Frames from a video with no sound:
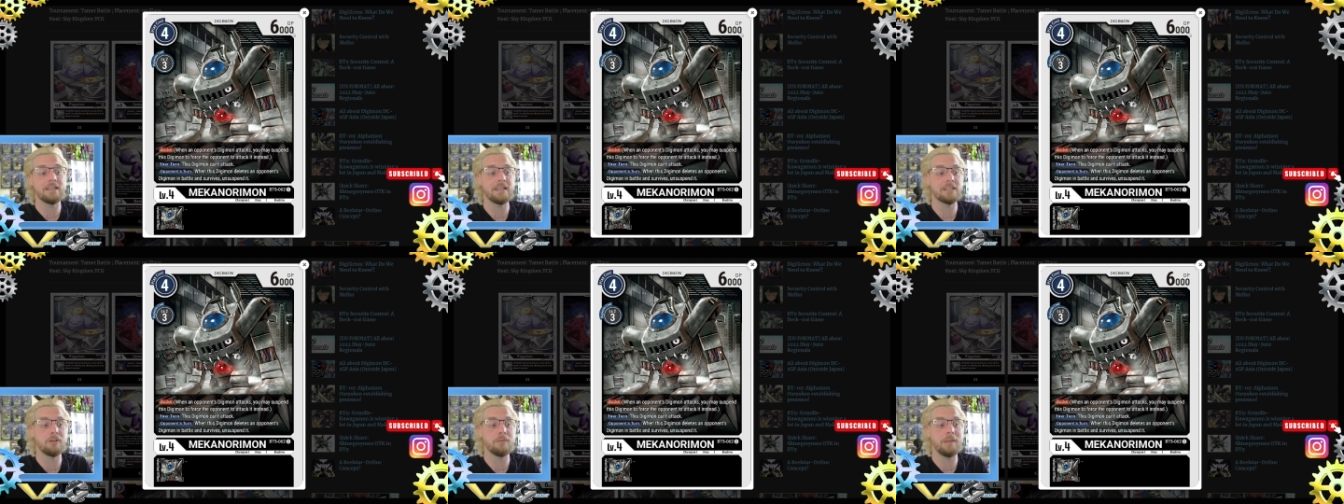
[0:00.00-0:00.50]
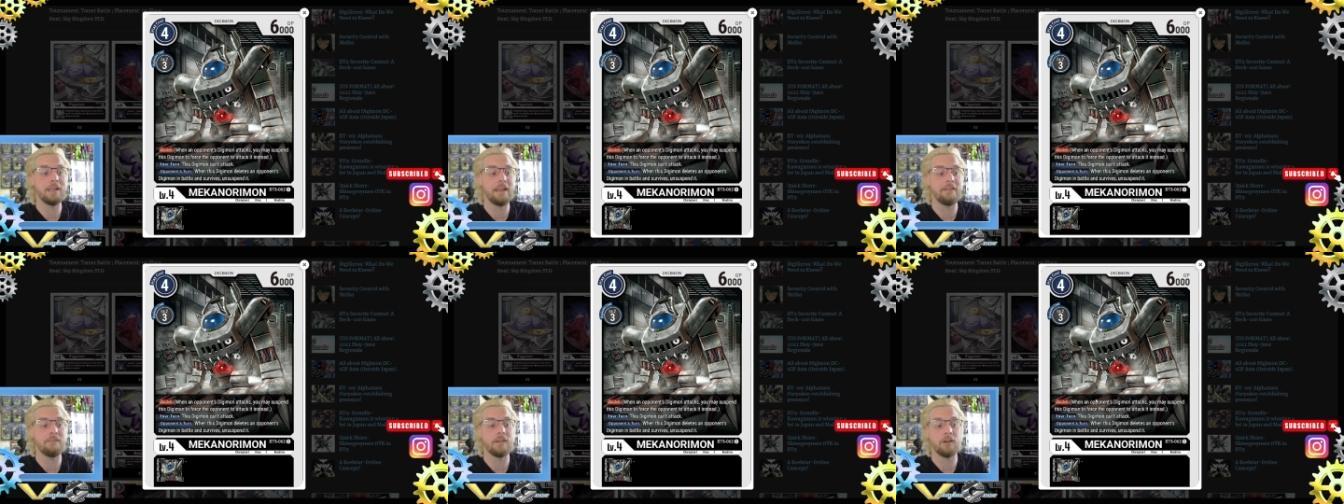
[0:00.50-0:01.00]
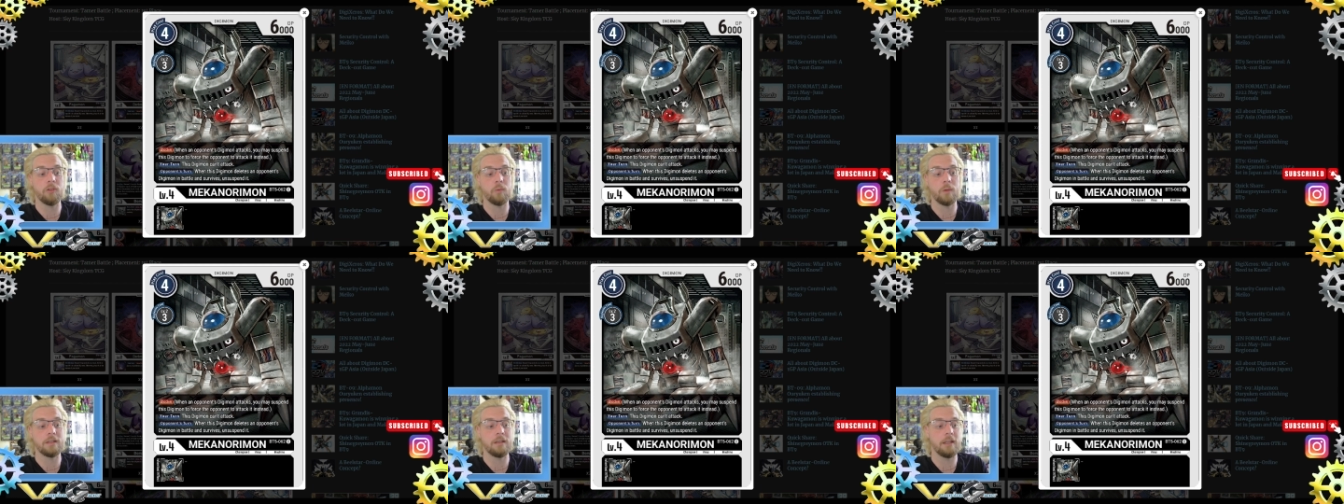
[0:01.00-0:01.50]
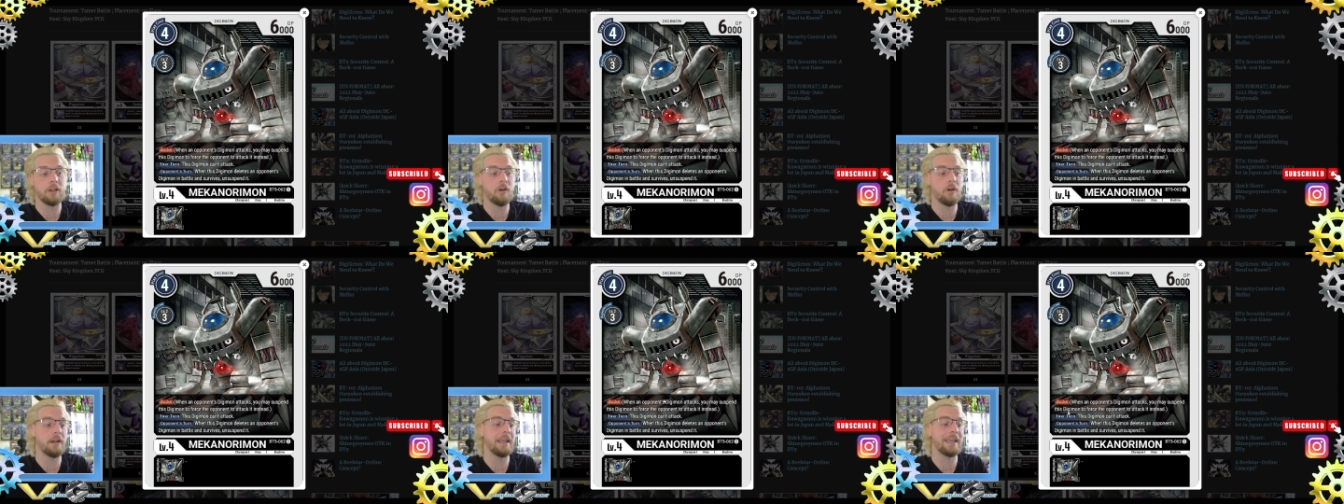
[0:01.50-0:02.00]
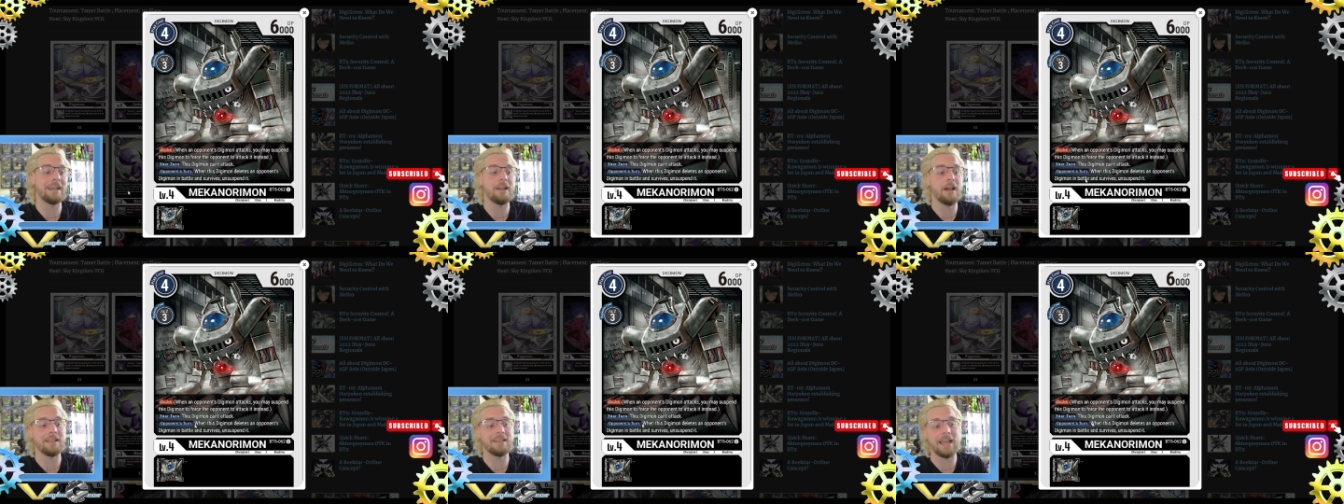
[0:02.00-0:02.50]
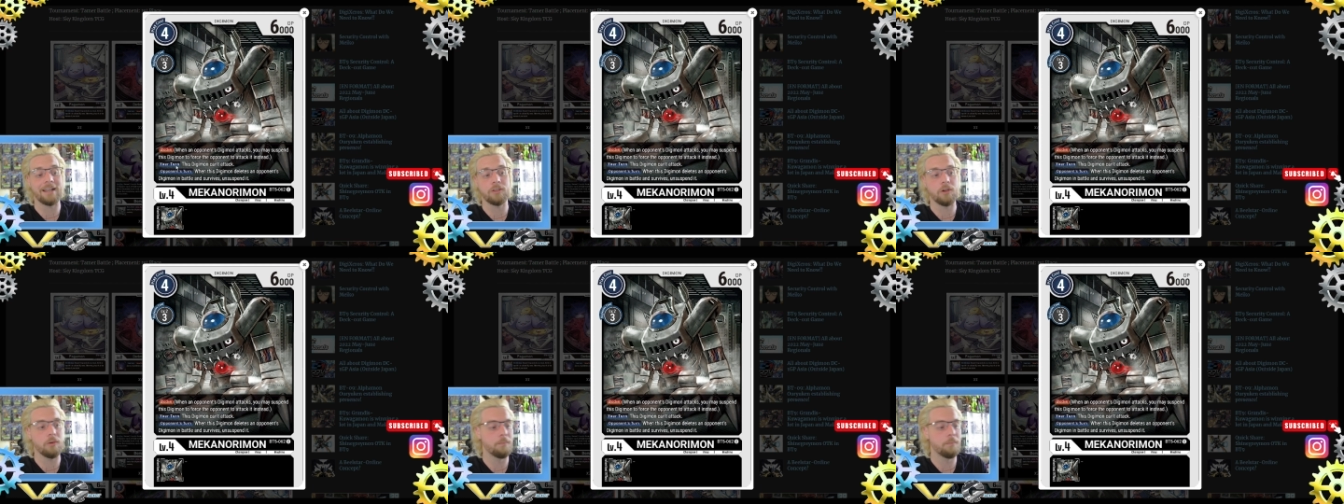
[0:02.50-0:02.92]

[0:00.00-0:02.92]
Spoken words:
this could be a very threatening card. It cannot attack though.